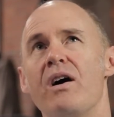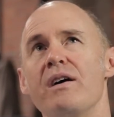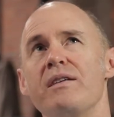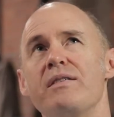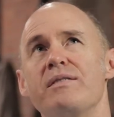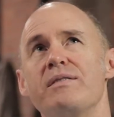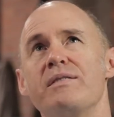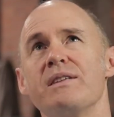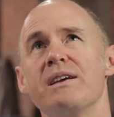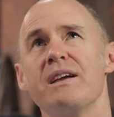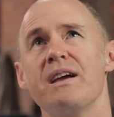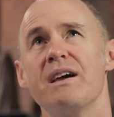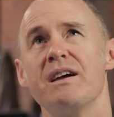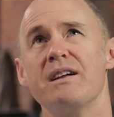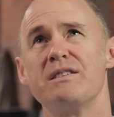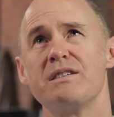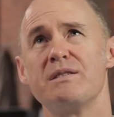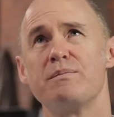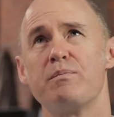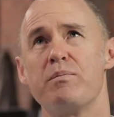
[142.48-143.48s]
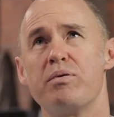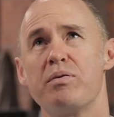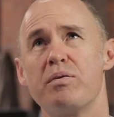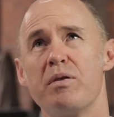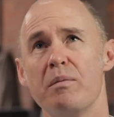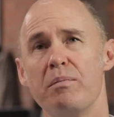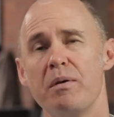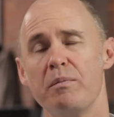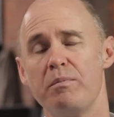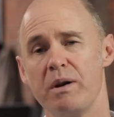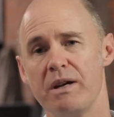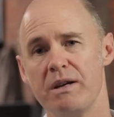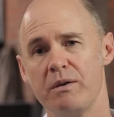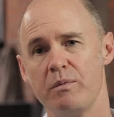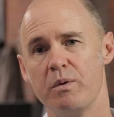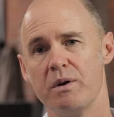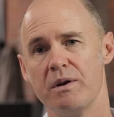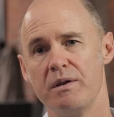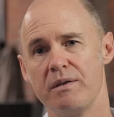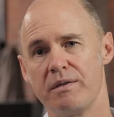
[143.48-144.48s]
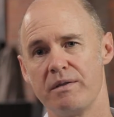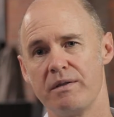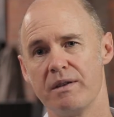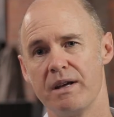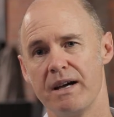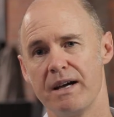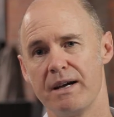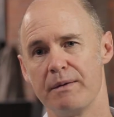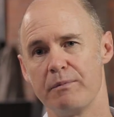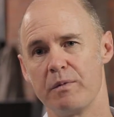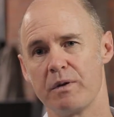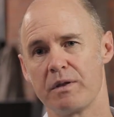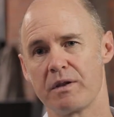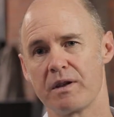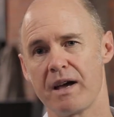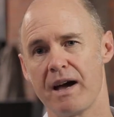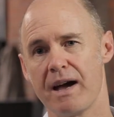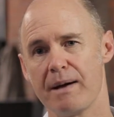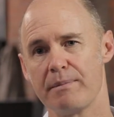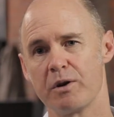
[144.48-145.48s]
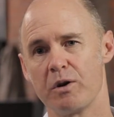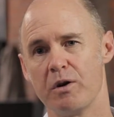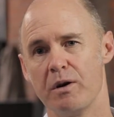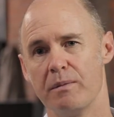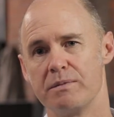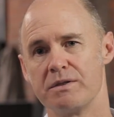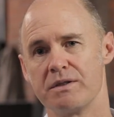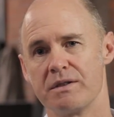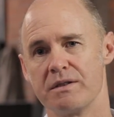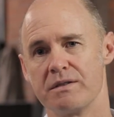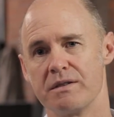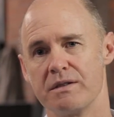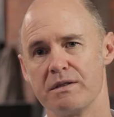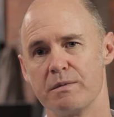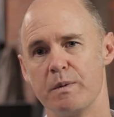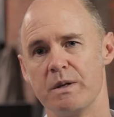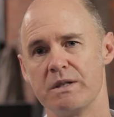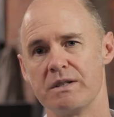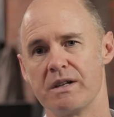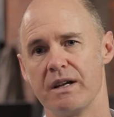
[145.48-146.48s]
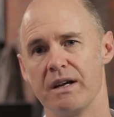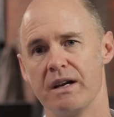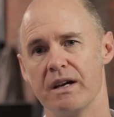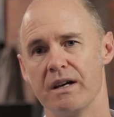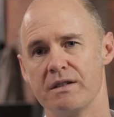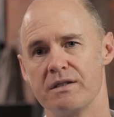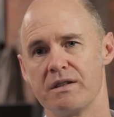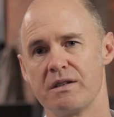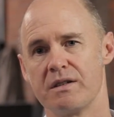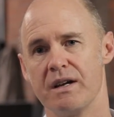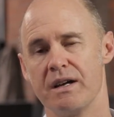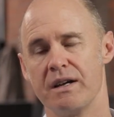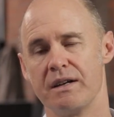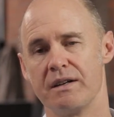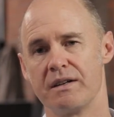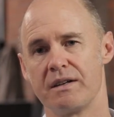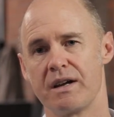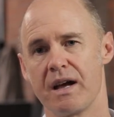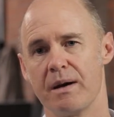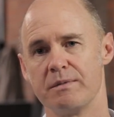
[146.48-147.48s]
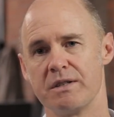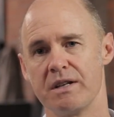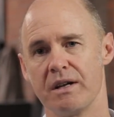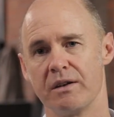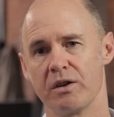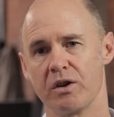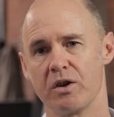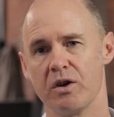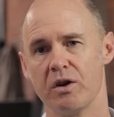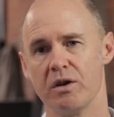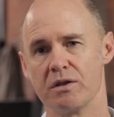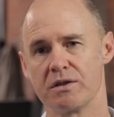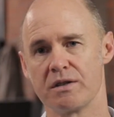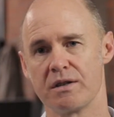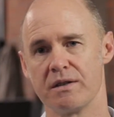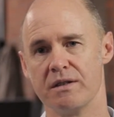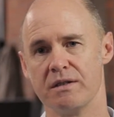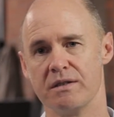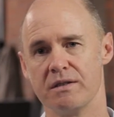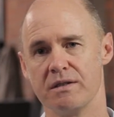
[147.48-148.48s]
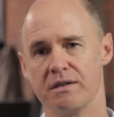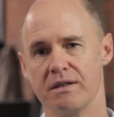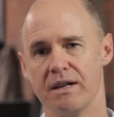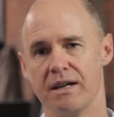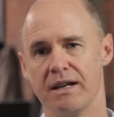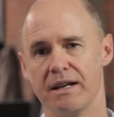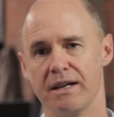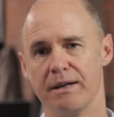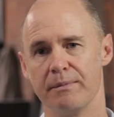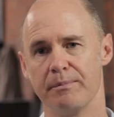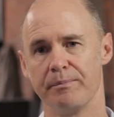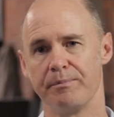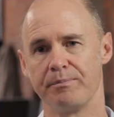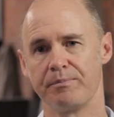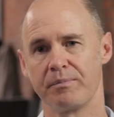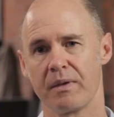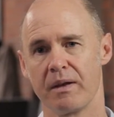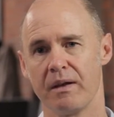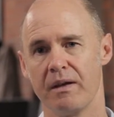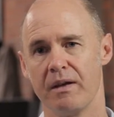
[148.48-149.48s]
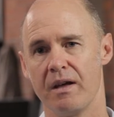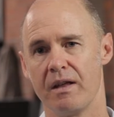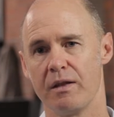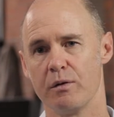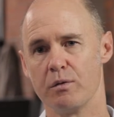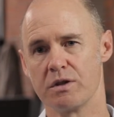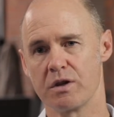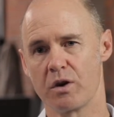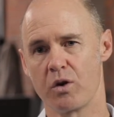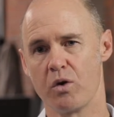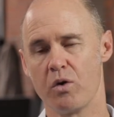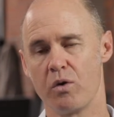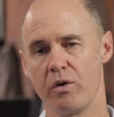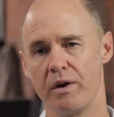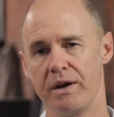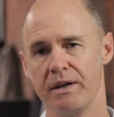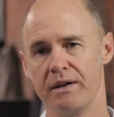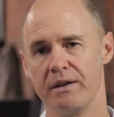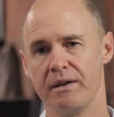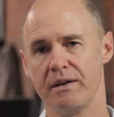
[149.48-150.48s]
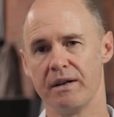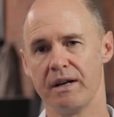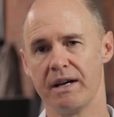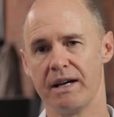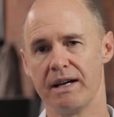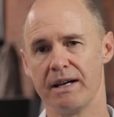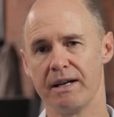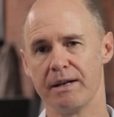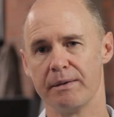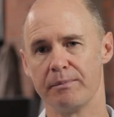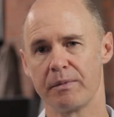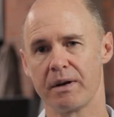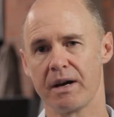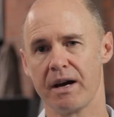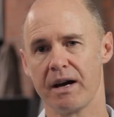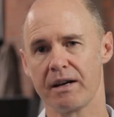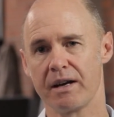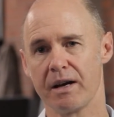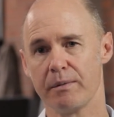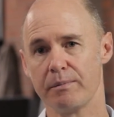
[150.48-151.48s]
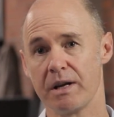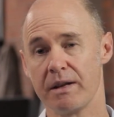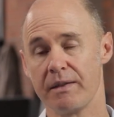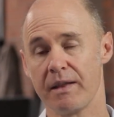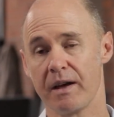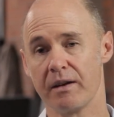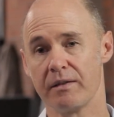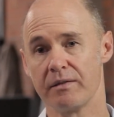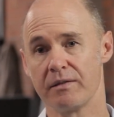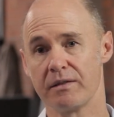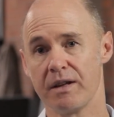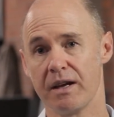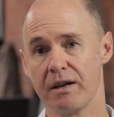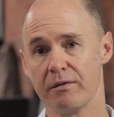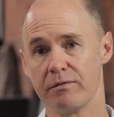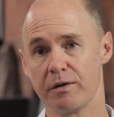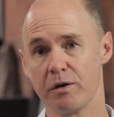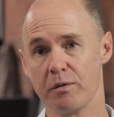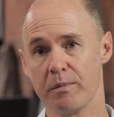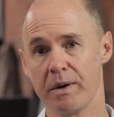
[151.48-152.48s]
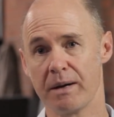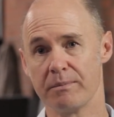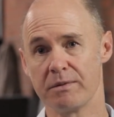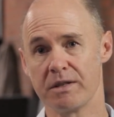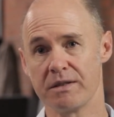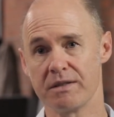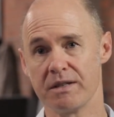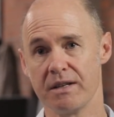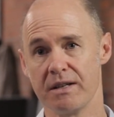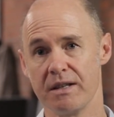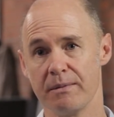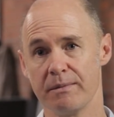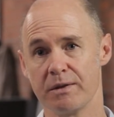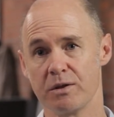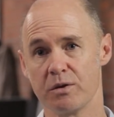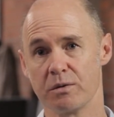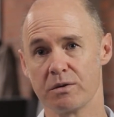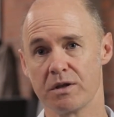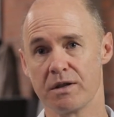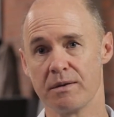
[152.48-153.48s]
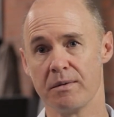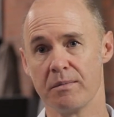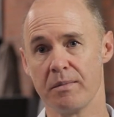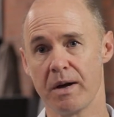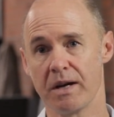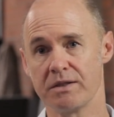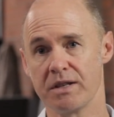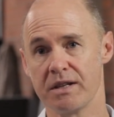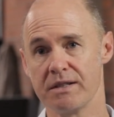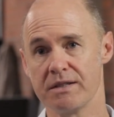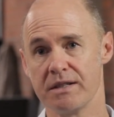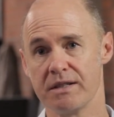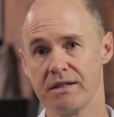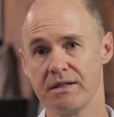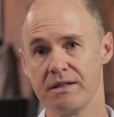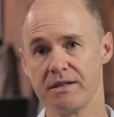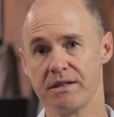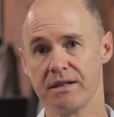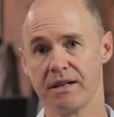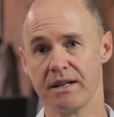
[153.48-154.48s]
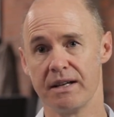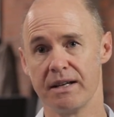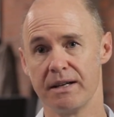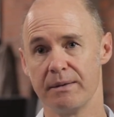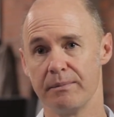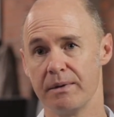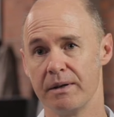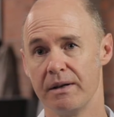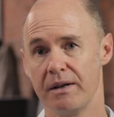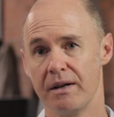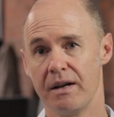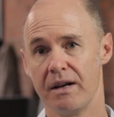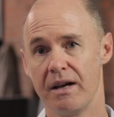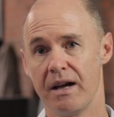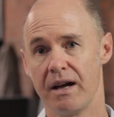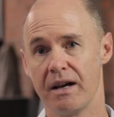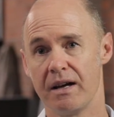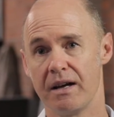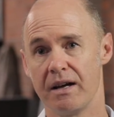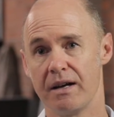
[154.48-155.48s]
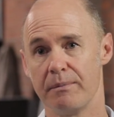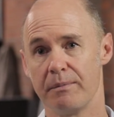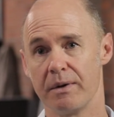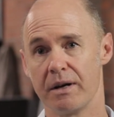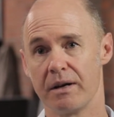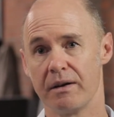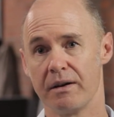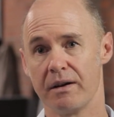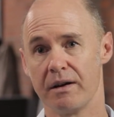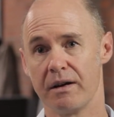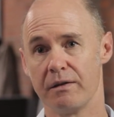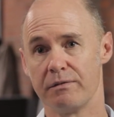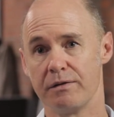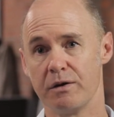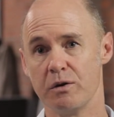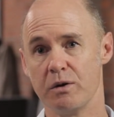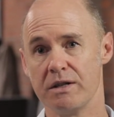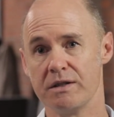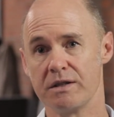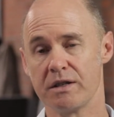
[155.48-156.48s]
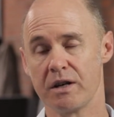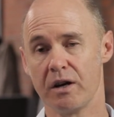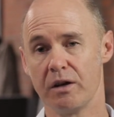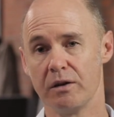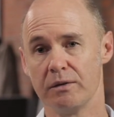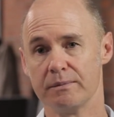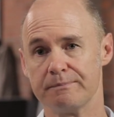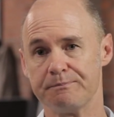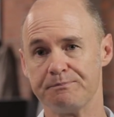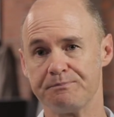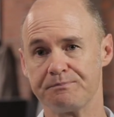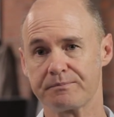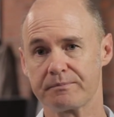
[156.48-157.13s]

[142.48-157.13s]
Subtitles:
I think it's probably with carbon composites especially, it comes down to cost. There was a Korean car company that flew me up to see them and talk to them about chassis a few years ago,